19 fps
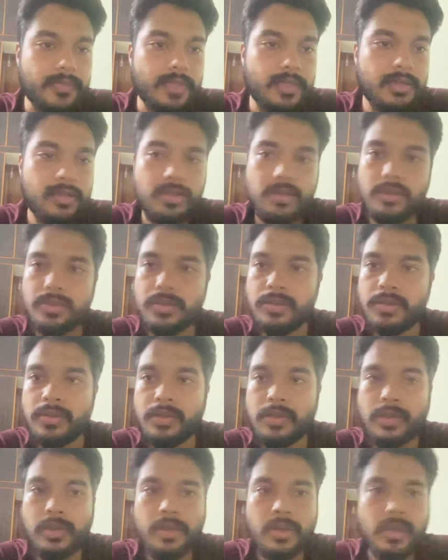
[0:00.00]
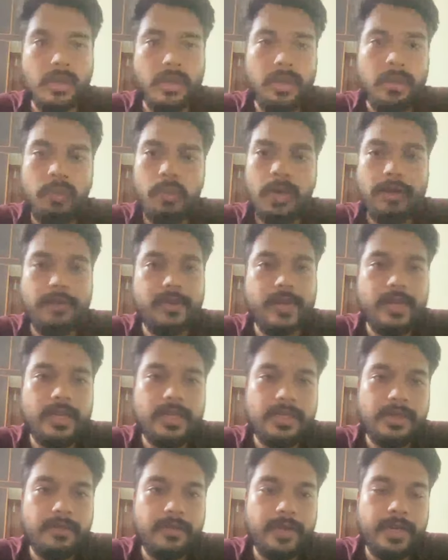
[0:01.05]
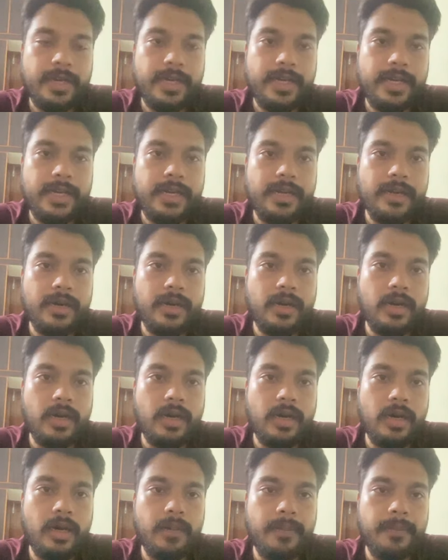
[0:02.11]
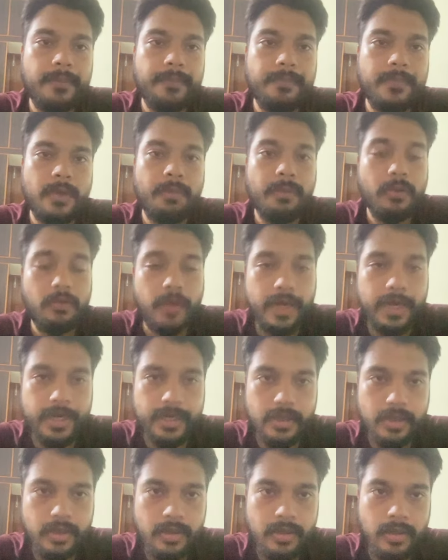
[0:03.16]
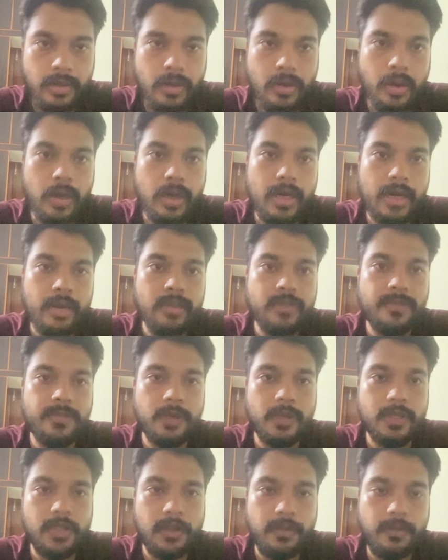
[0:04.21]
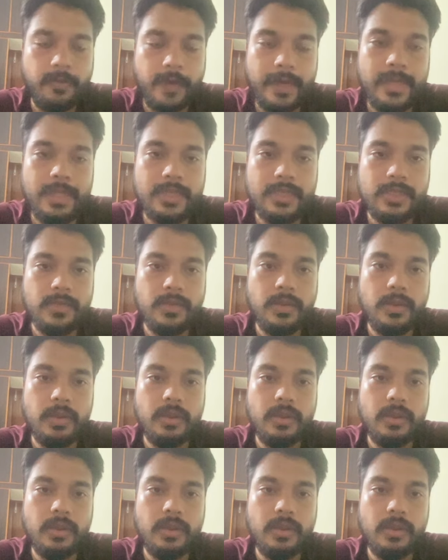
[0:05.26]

So what I've done is I've created a provider called as project files.